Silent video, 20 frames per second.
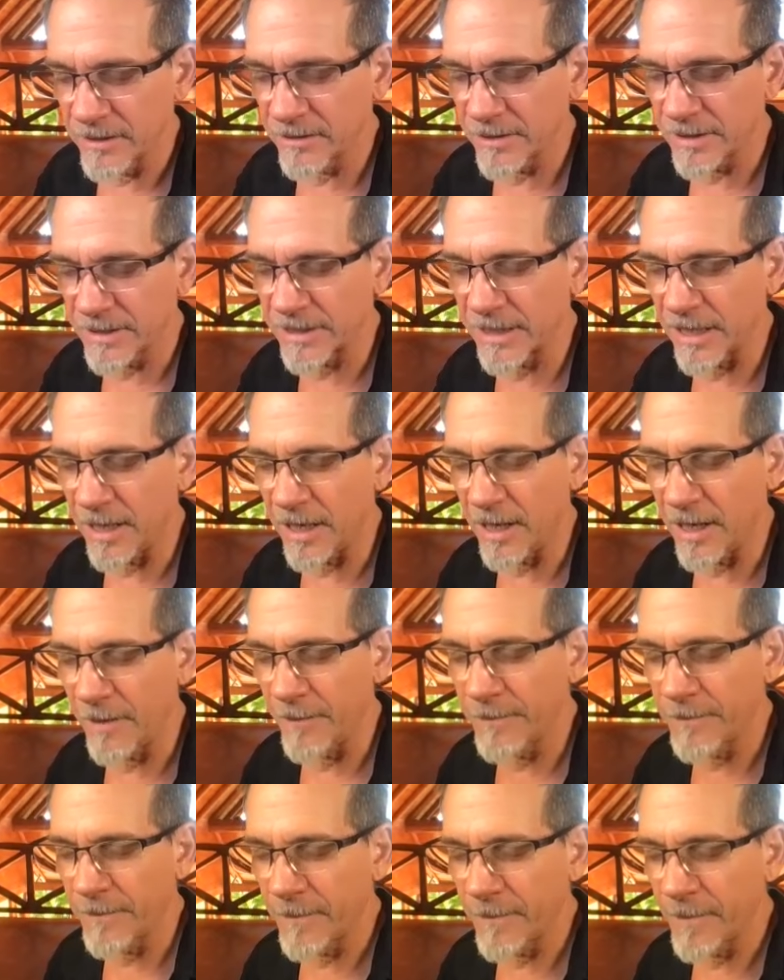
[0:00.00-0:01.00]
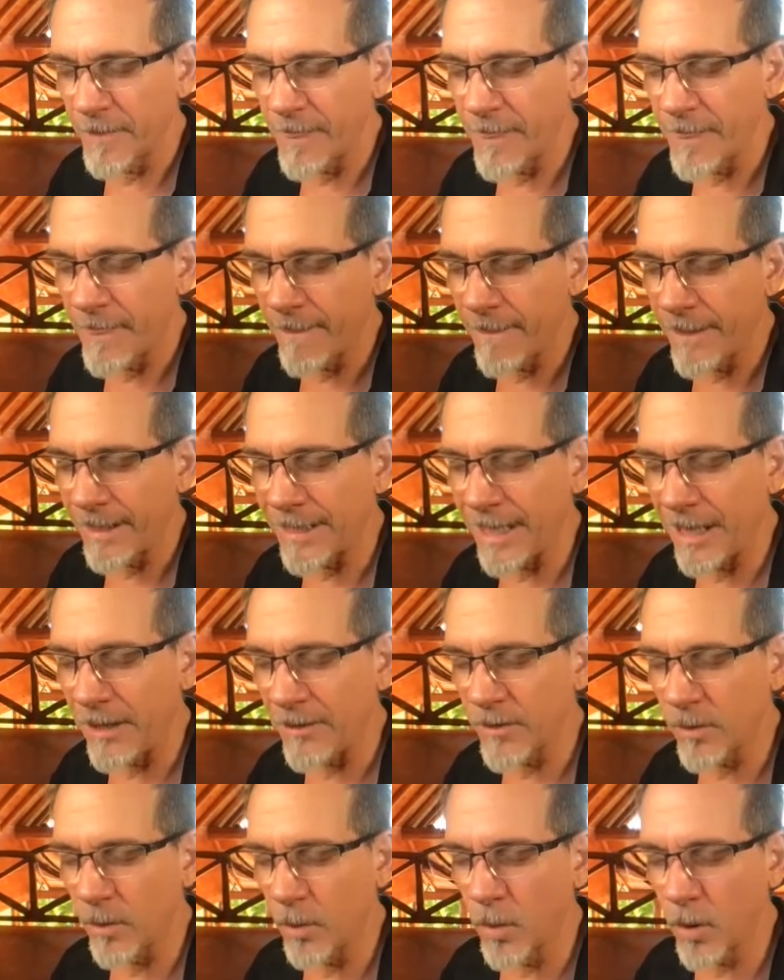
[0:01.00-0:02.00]
just um, allow
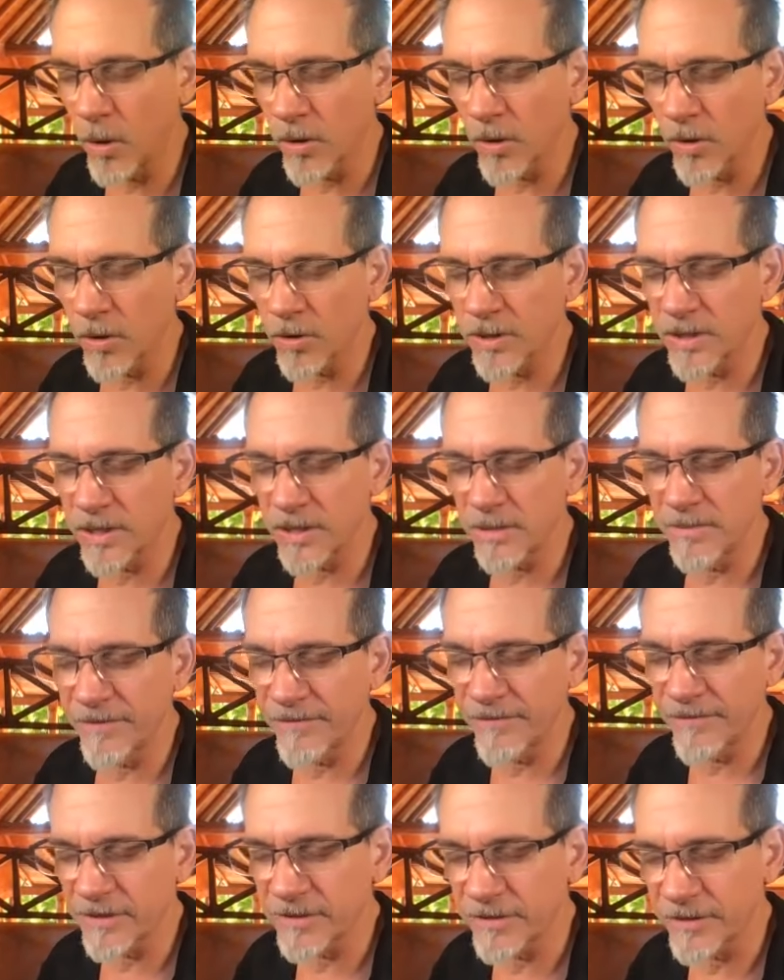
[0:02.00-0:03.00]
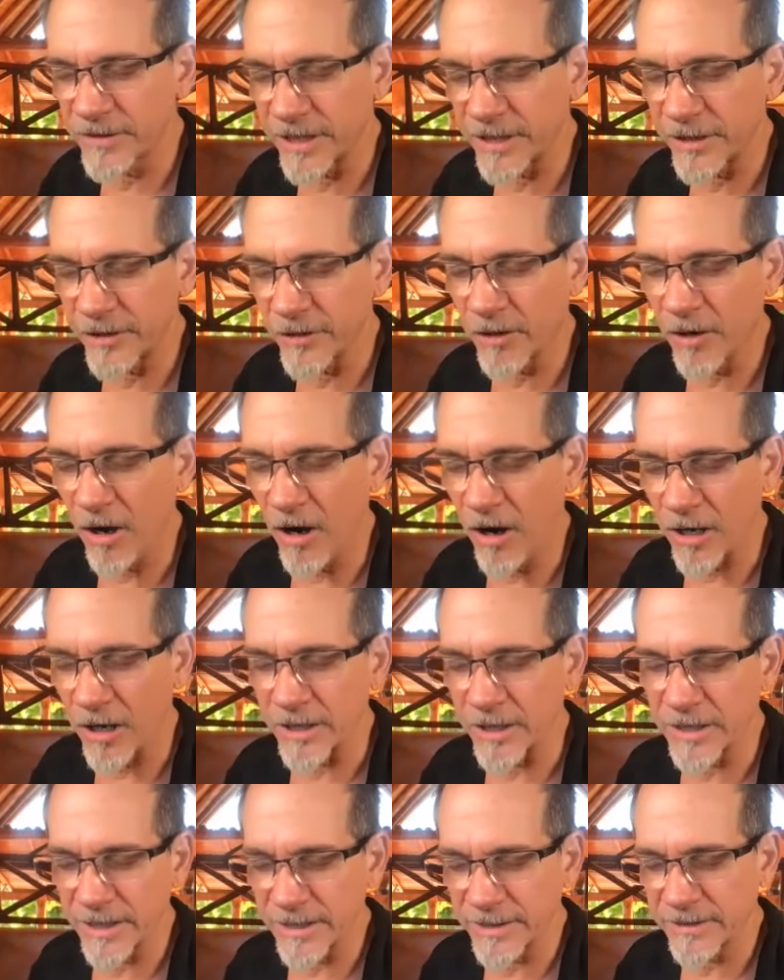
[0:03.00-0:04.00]
the words to be filtered in your
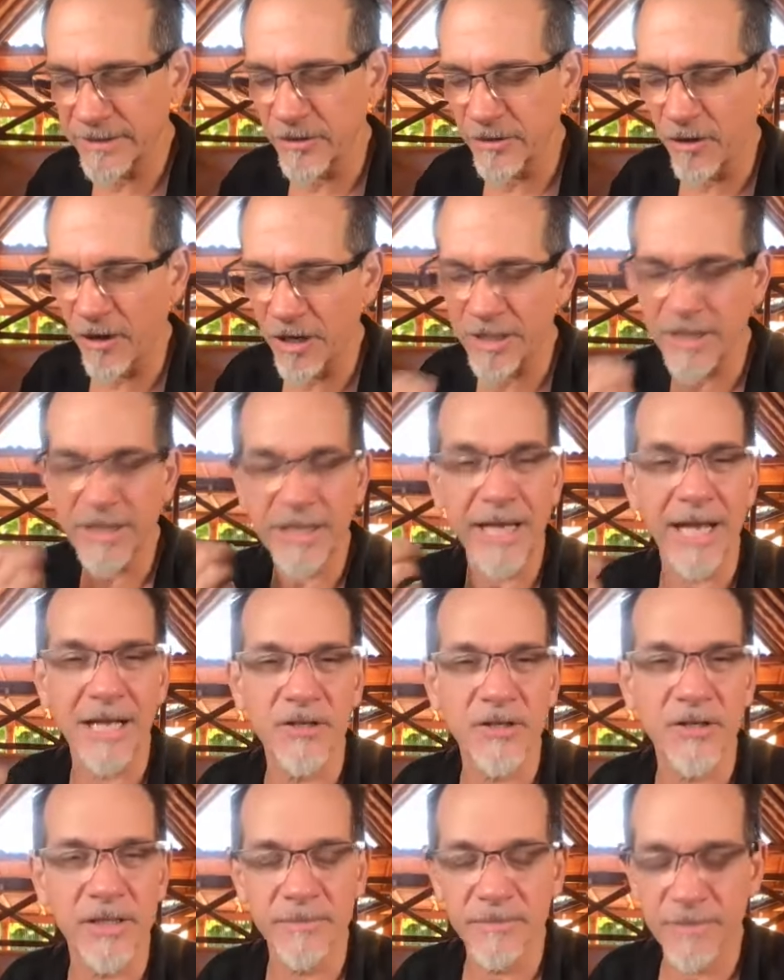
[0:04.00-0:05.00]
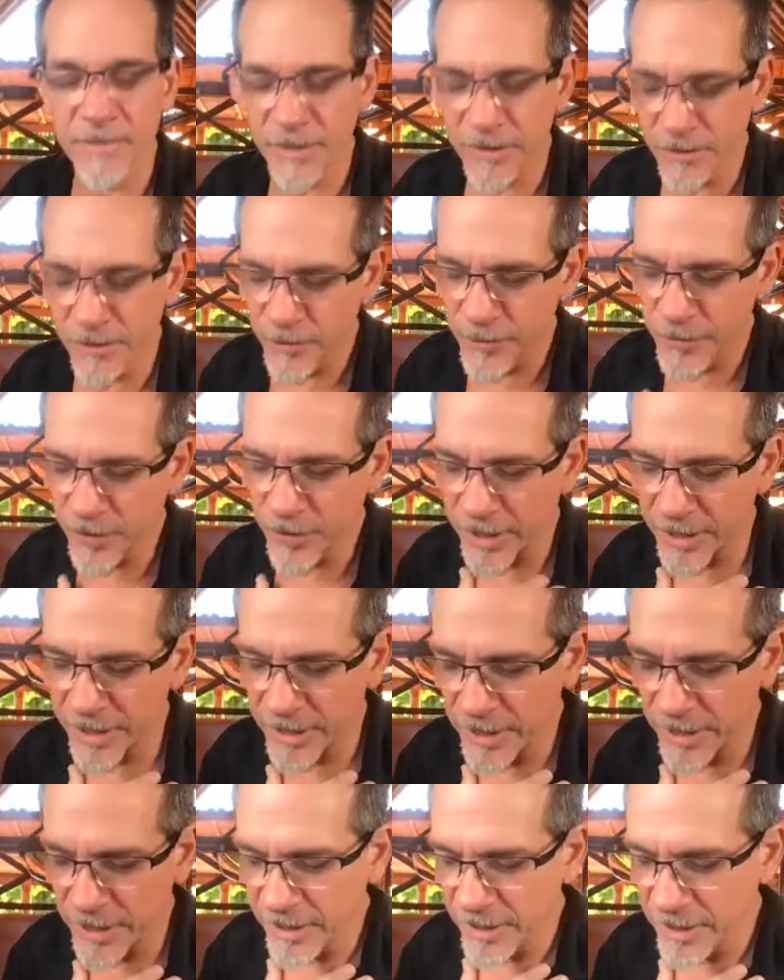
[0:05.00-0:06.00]
heart, let your heart catch them. So, you can
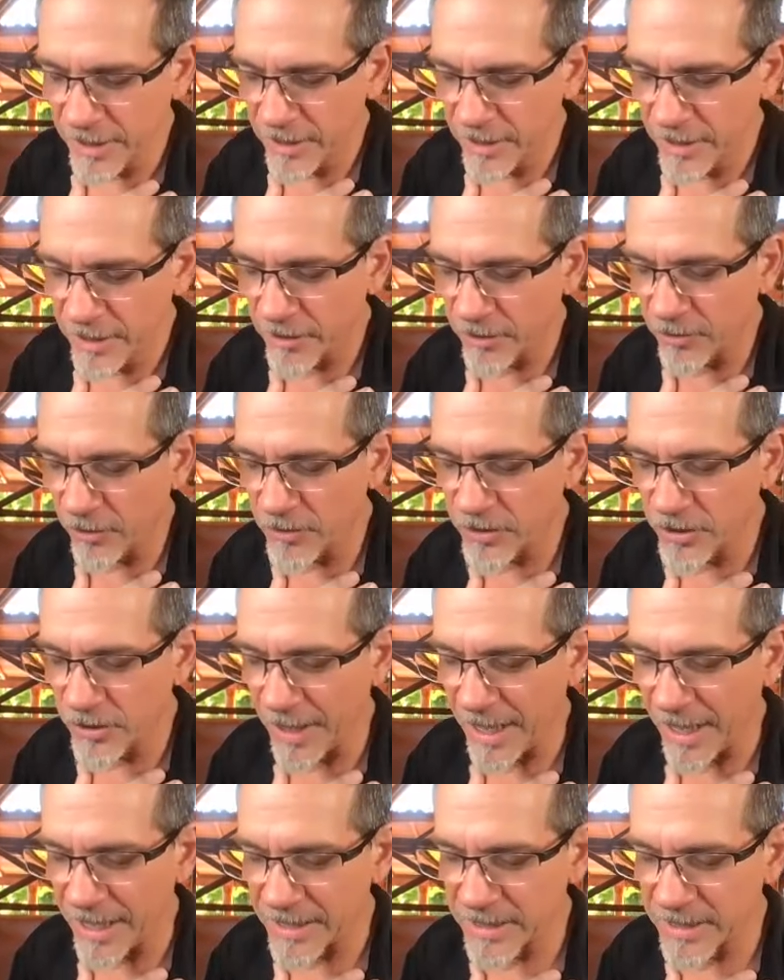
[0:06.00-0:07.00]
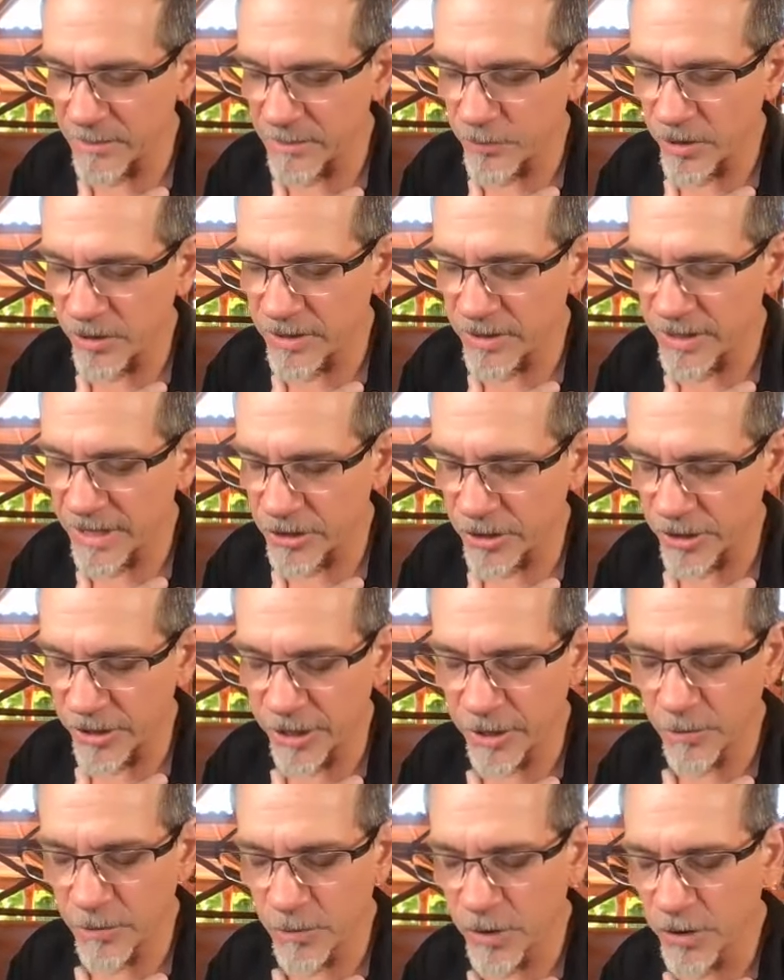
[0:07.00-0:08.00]
close your eyes and bring your attention
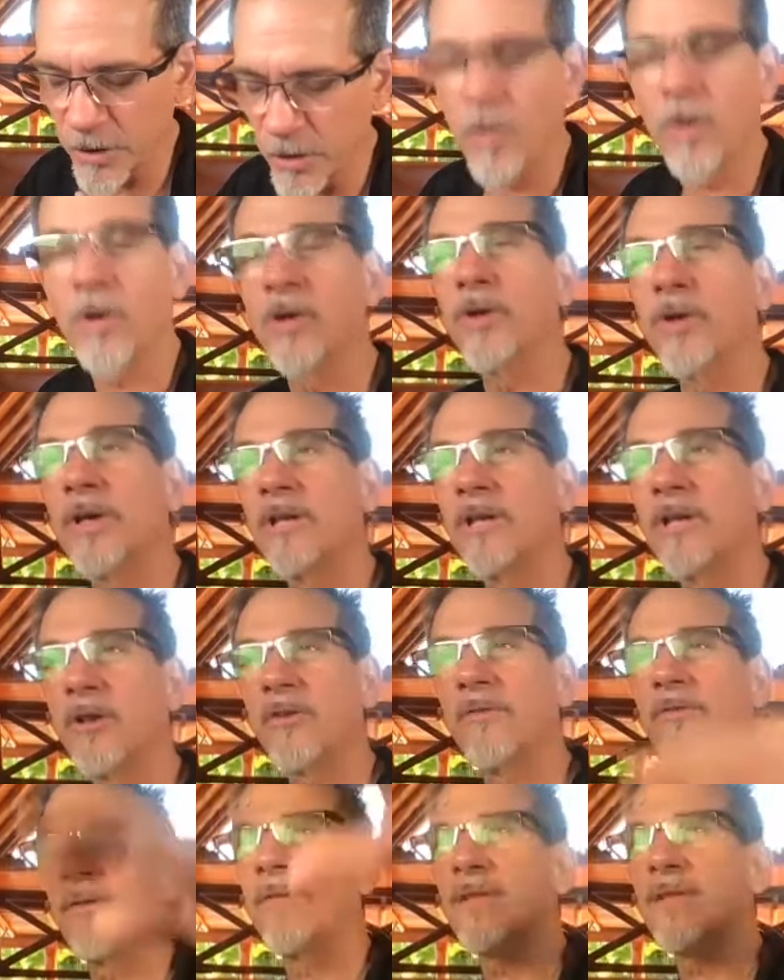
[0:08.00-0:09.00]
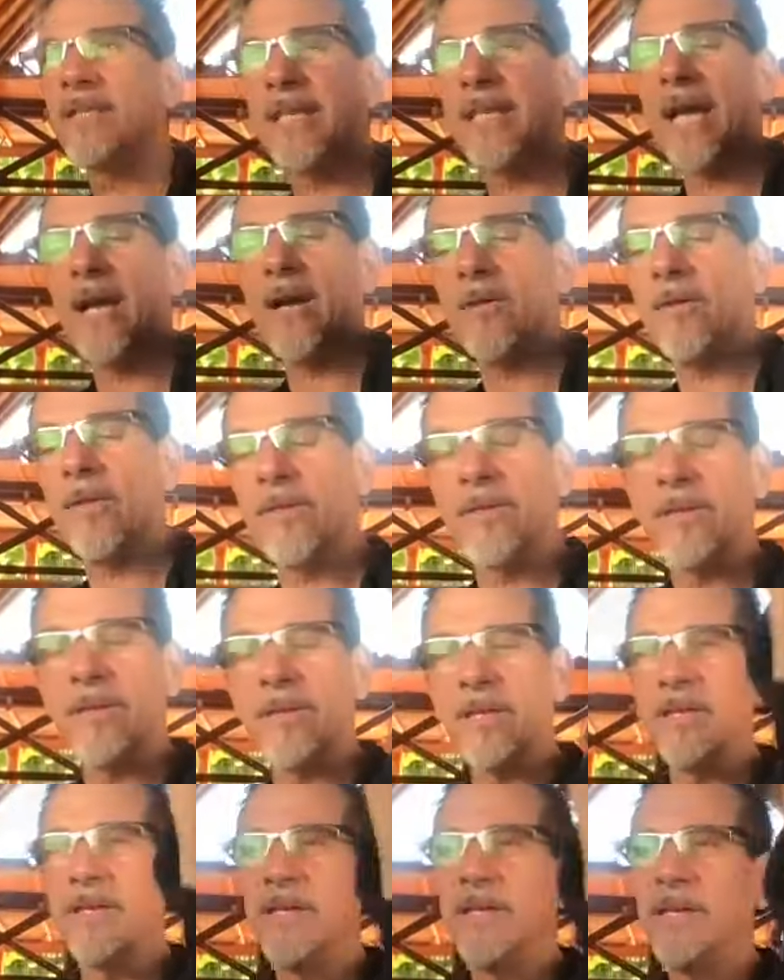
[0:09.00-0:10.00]
inward, or you can look for the south
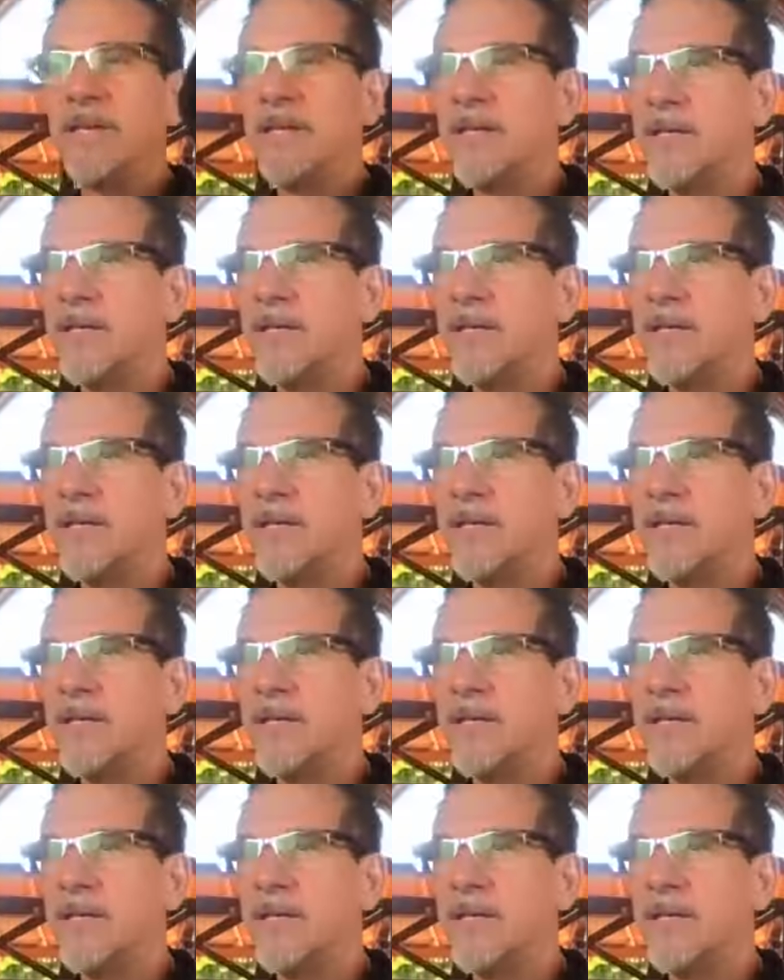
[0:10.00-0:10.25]
and uh,